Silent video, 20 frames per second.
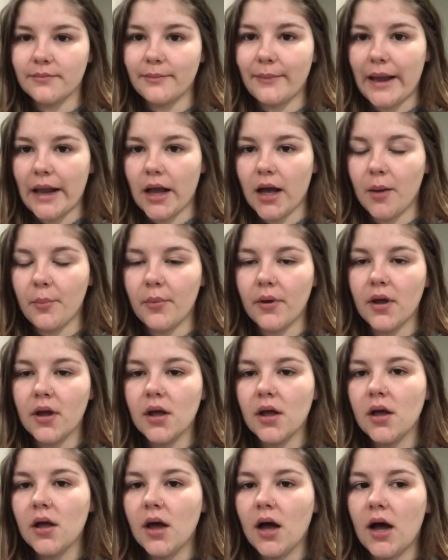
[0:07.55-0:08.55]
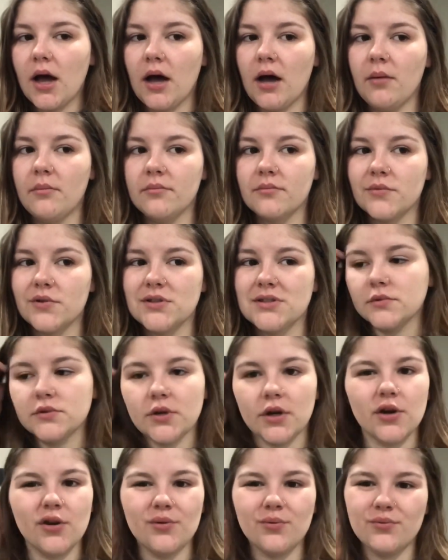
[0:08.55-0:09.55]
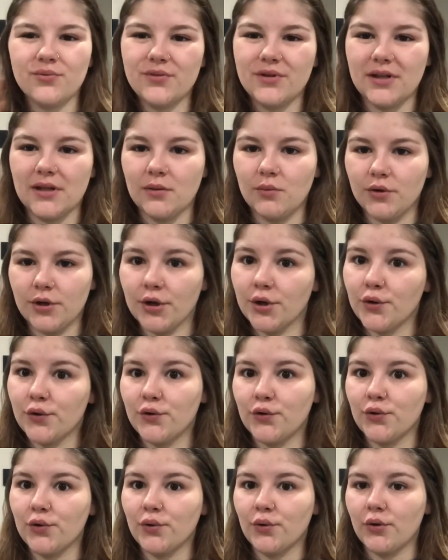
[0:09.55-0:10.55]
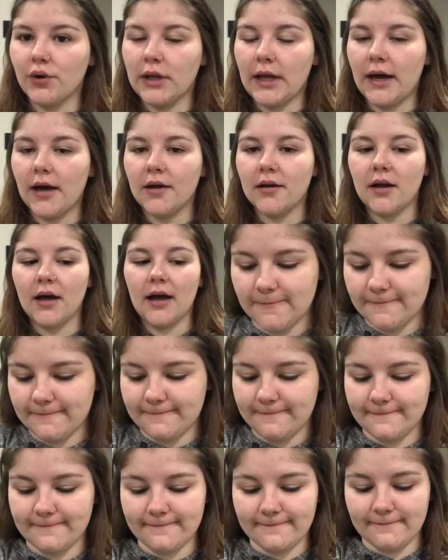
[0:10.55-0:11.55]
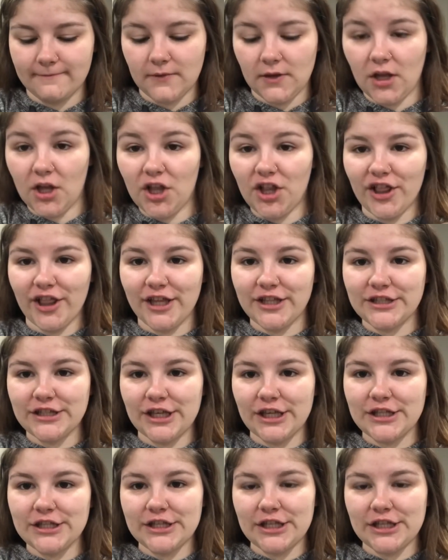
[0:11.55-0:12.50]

makeup so I don't really want to go too all out. Let's get